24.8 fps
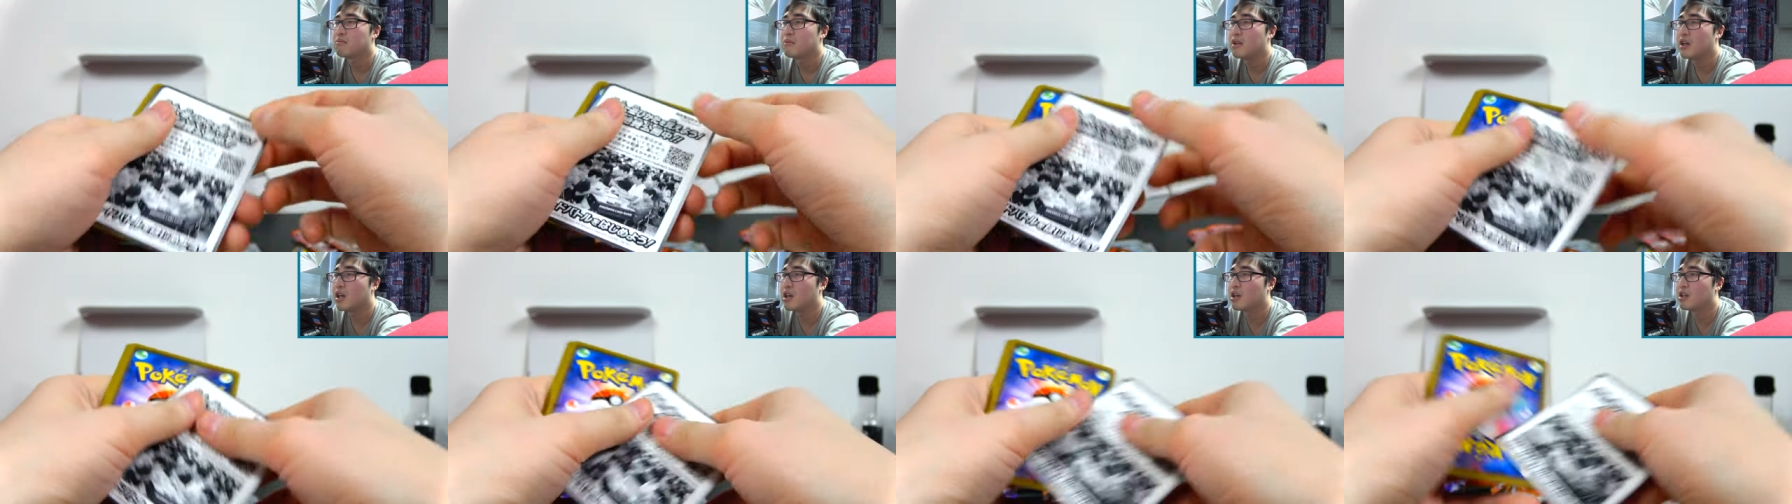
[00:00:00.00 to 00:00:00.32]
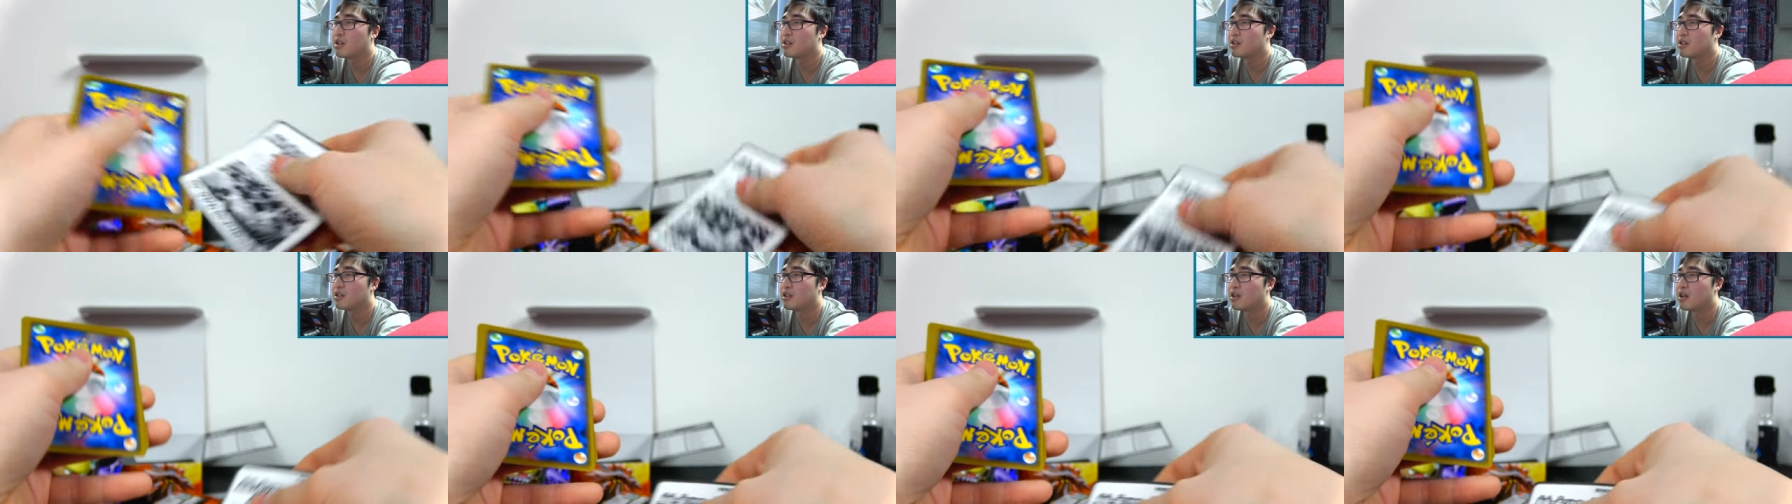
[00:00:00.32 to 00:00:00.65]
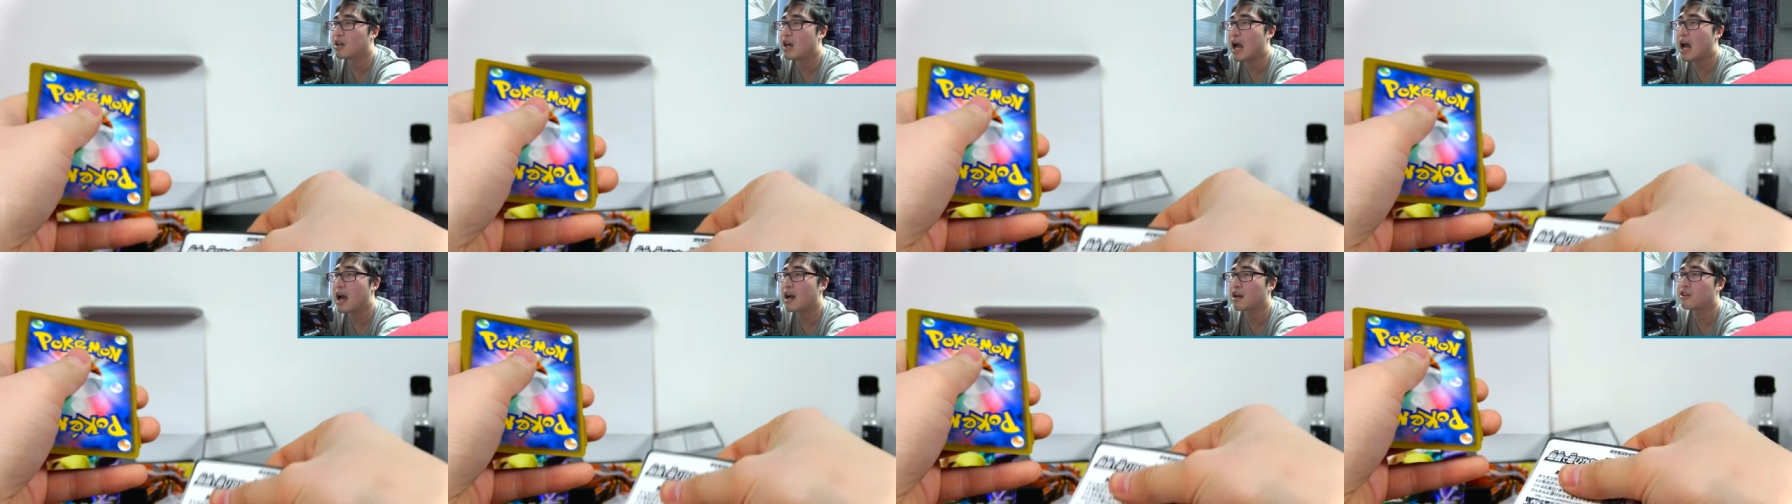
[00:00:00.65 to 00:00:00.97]
and
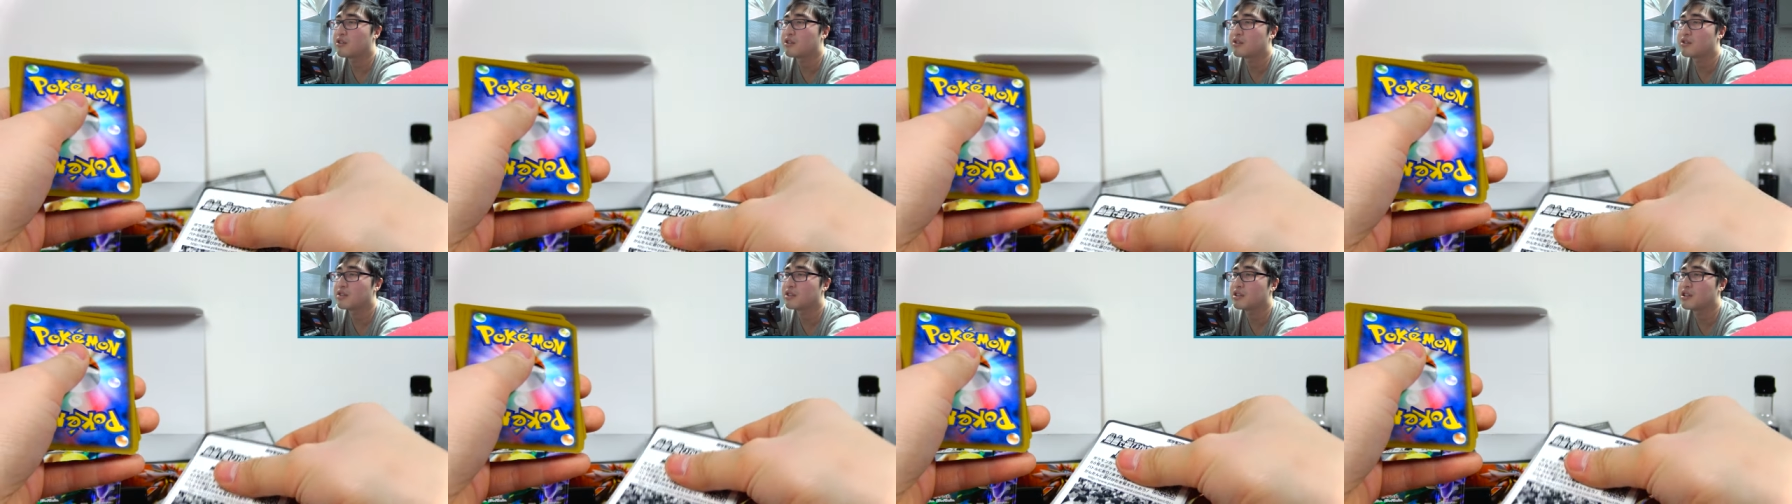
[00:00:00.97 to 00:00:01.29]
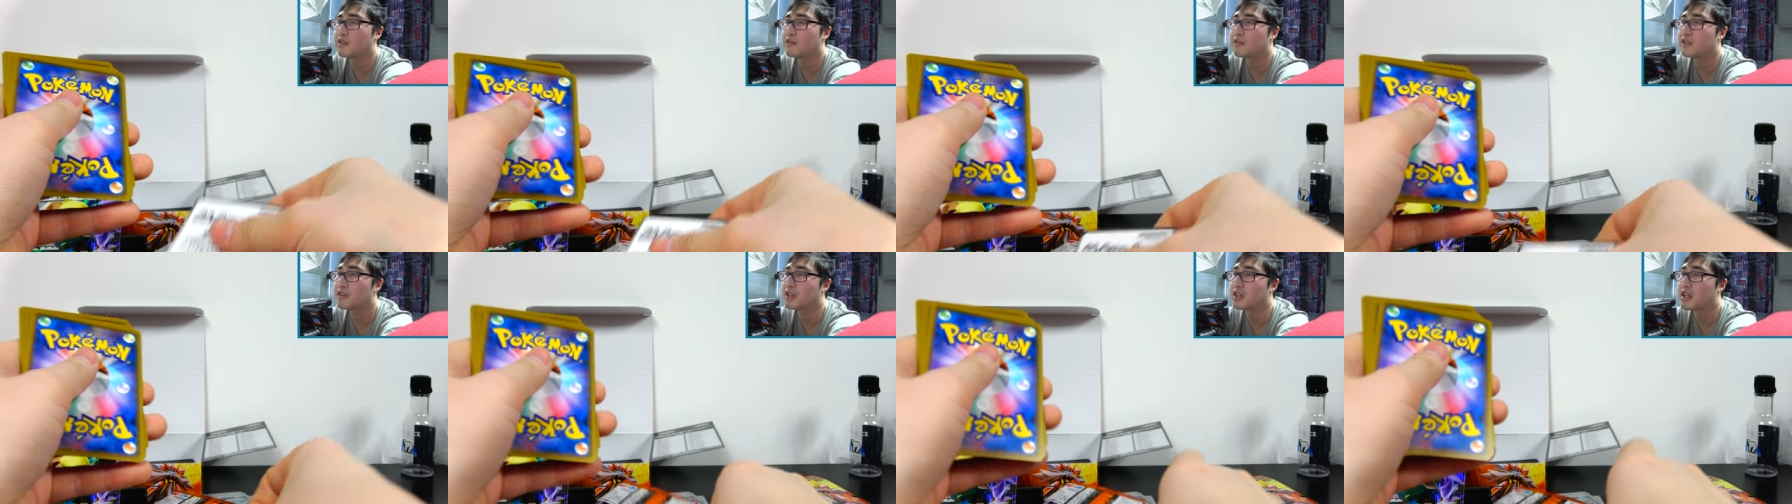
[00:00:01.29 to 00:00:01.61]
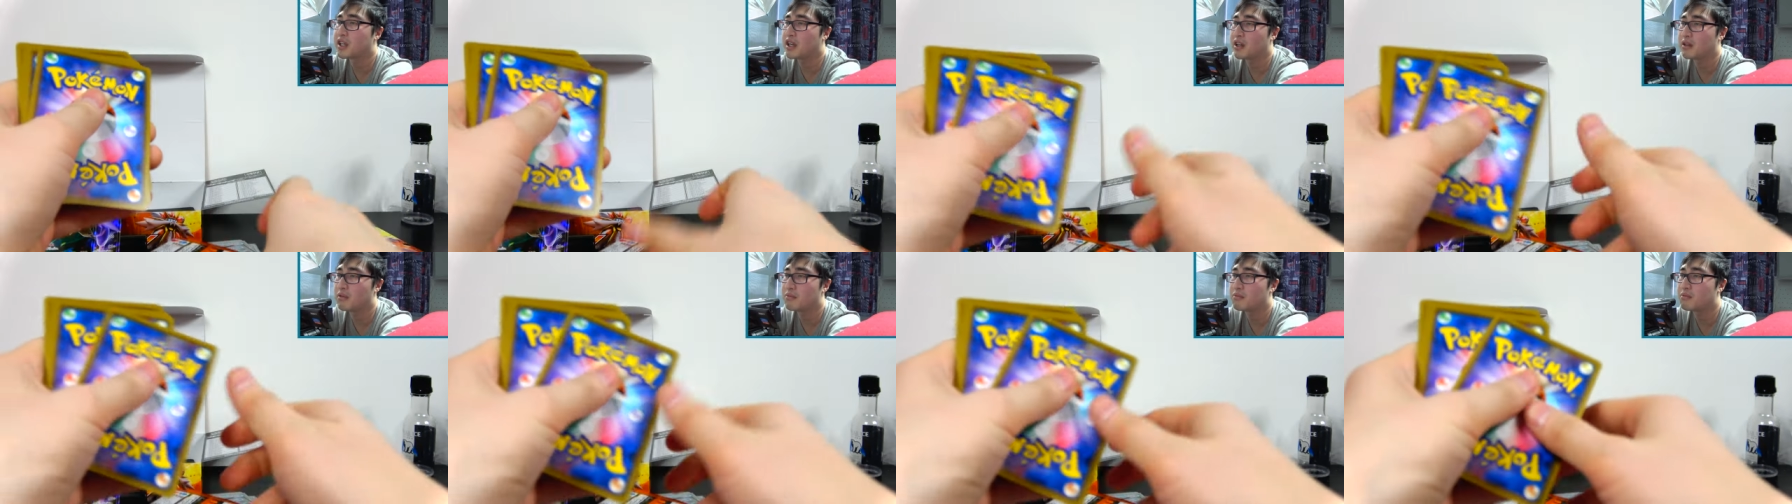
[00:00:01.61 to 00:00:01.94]
the accuracy of the
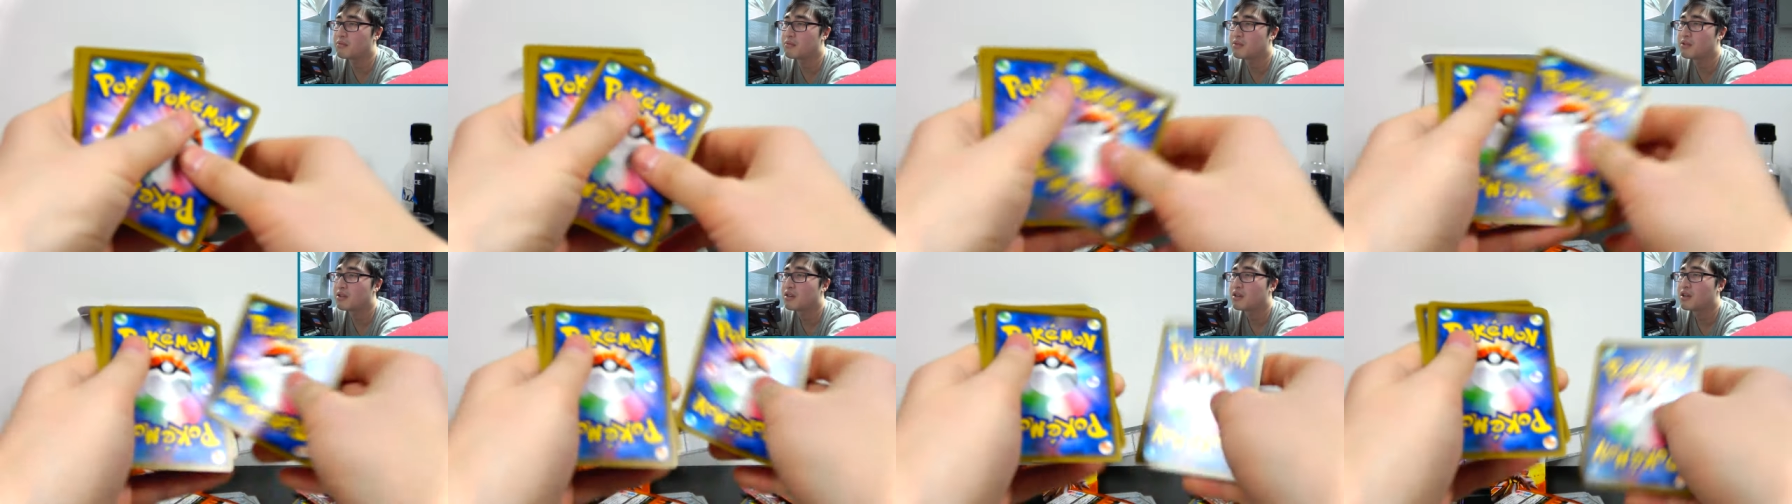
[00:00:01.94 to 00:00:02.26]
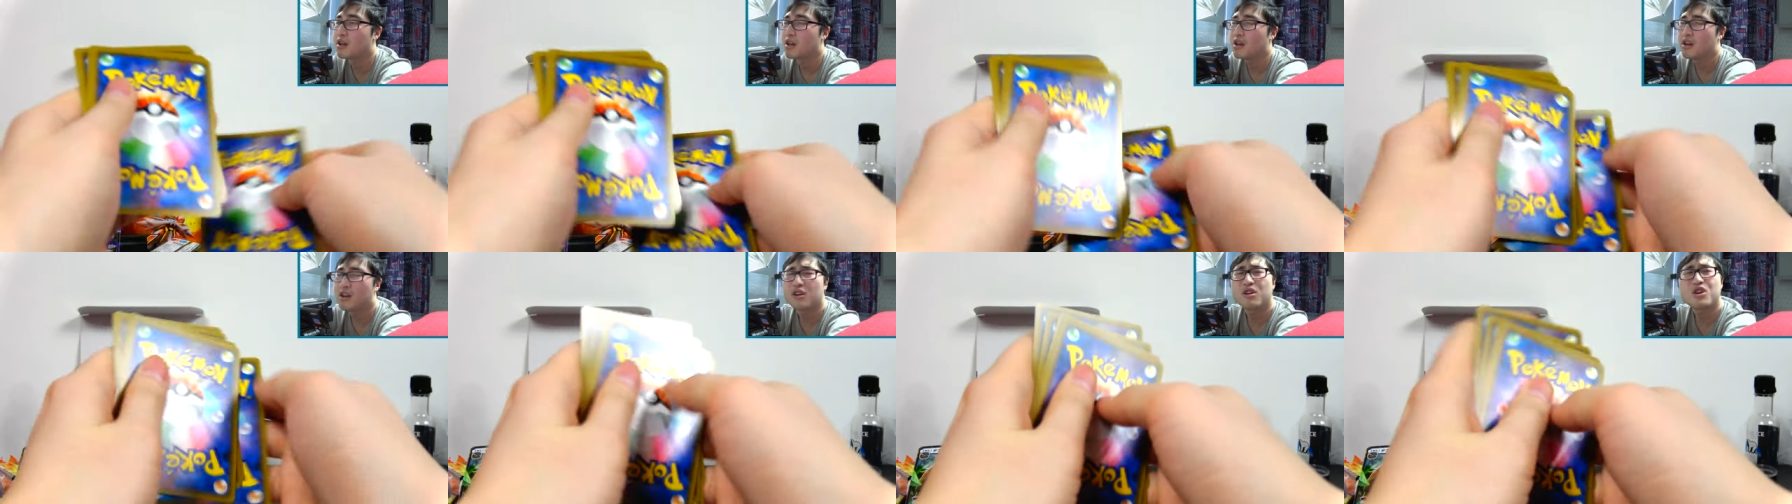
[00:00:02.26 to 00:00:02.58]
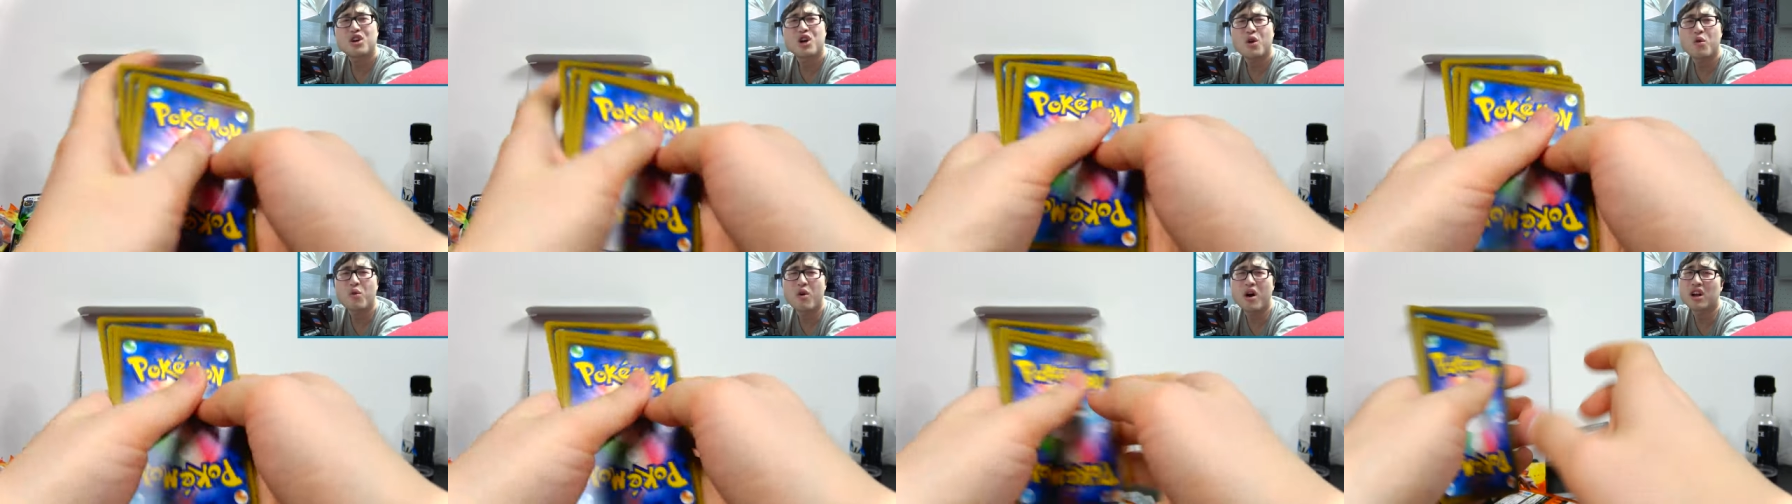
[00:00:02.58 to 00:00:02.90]
names,
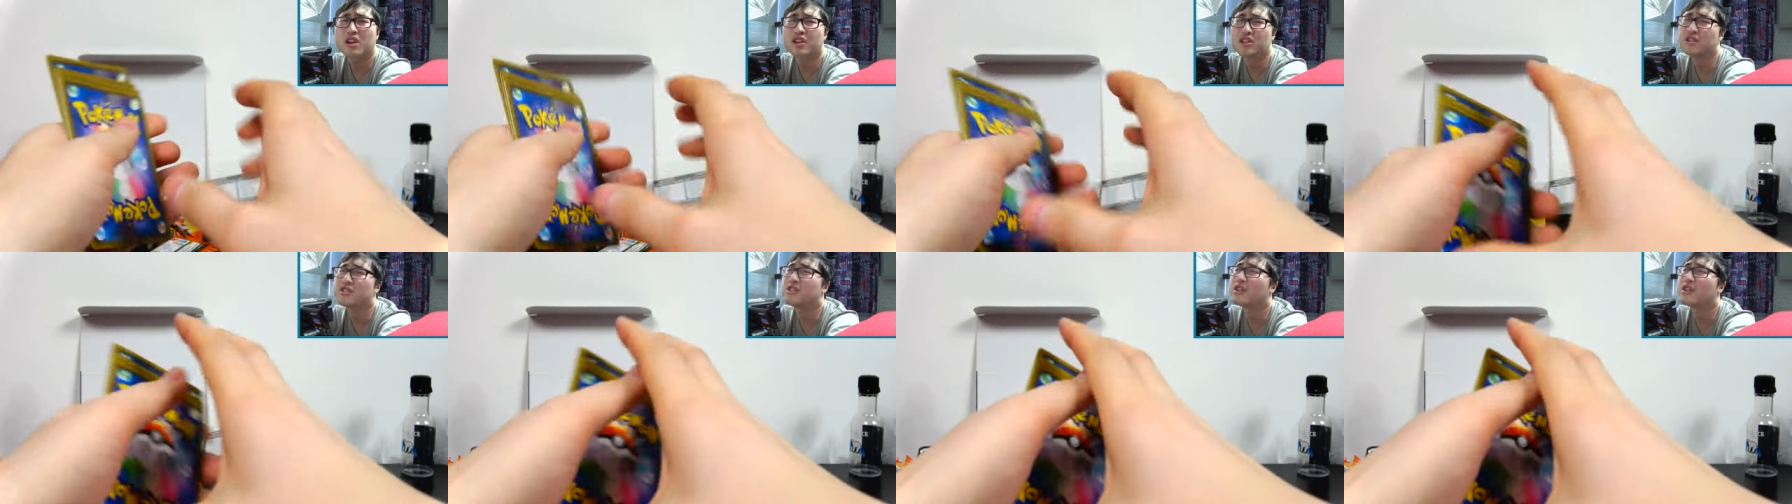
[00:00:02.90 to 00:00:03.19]
go watch